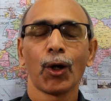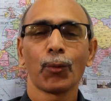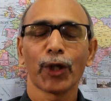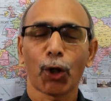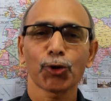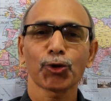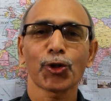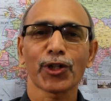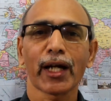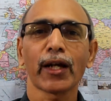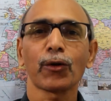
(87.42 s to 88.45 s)
We are also
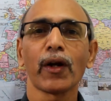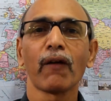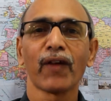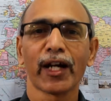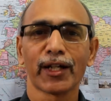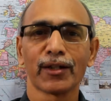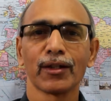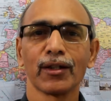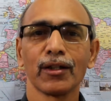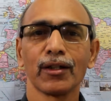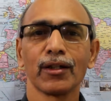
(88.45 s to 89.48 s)
trying to invite
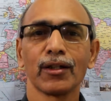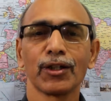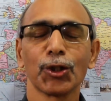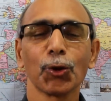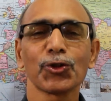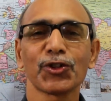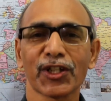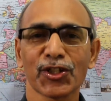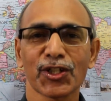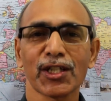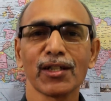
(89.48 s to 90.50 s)
those
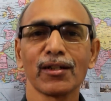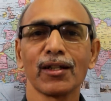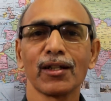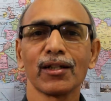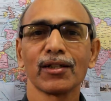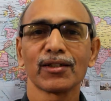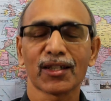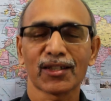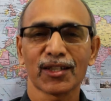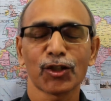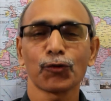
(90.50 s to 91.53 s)
16
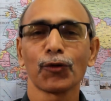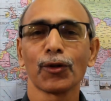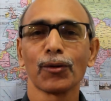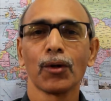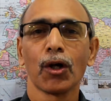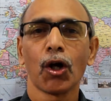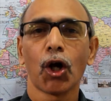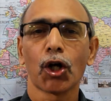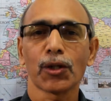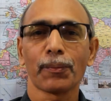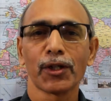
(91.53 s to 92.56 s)
successful
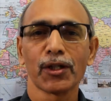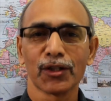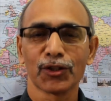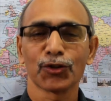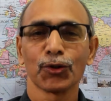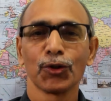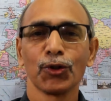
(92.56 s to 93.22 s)
entrepreneurs